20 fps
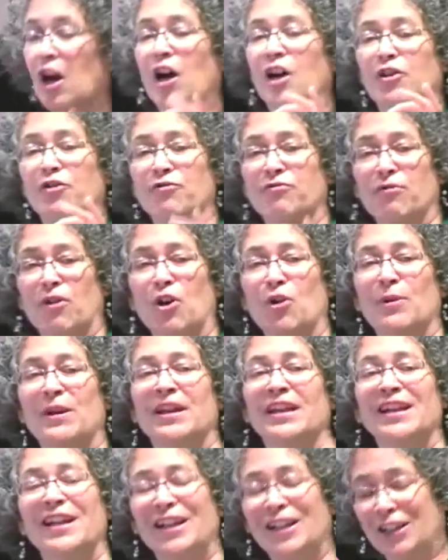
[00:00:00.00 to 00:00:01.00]
a
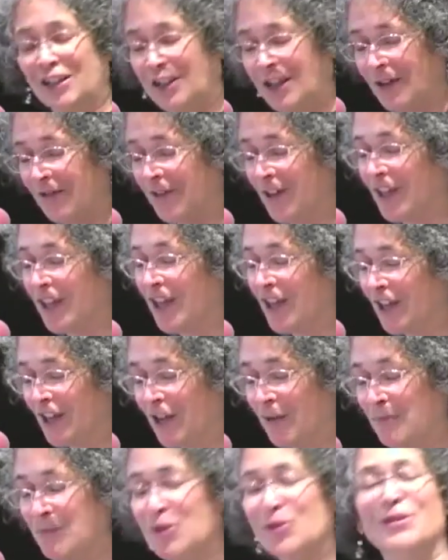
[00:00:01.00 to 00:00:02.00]
growing, loving
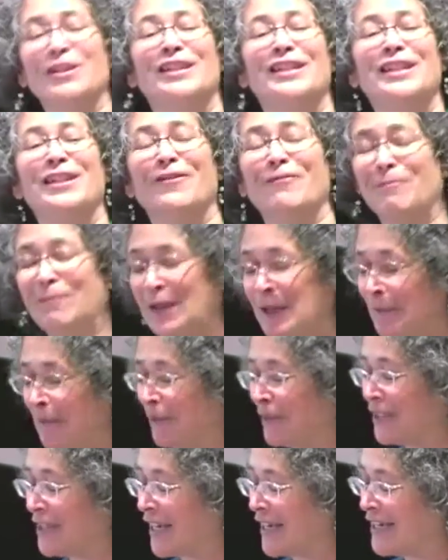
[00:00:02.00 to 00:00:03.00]
community of
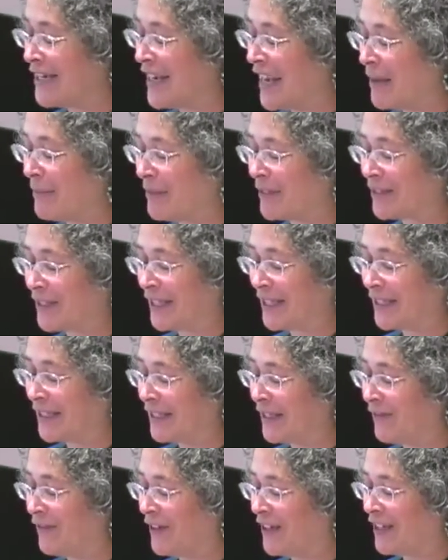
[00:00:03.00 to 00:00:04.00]
people dynamically
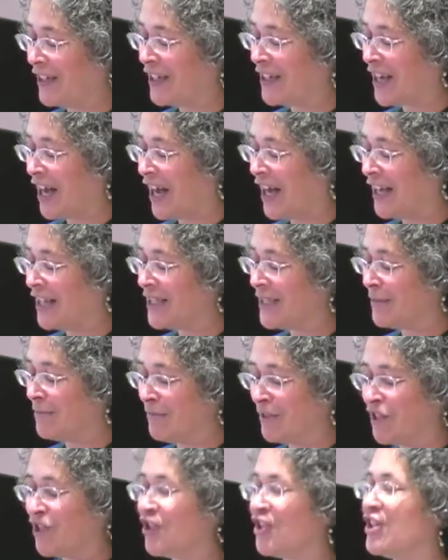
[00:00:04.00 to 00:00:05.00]
living God's
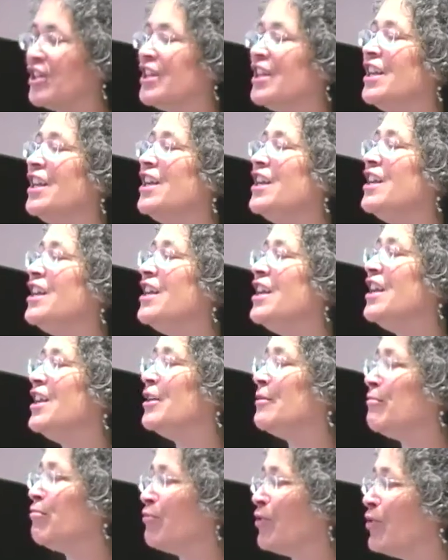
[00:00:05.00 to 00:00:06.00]
mission
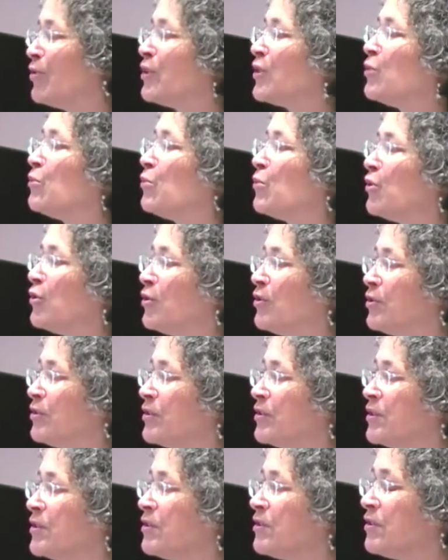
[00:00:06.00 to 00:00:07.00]
in a broken
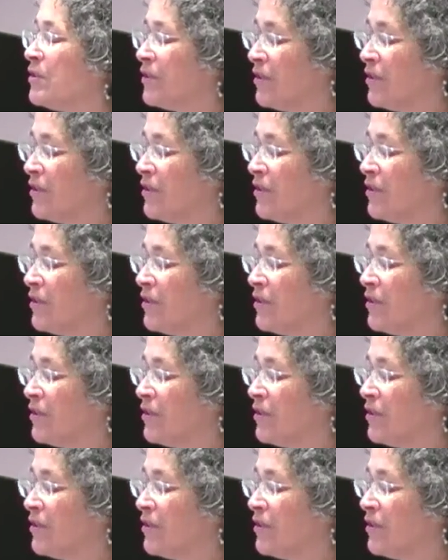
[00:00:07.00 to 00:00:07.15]
world.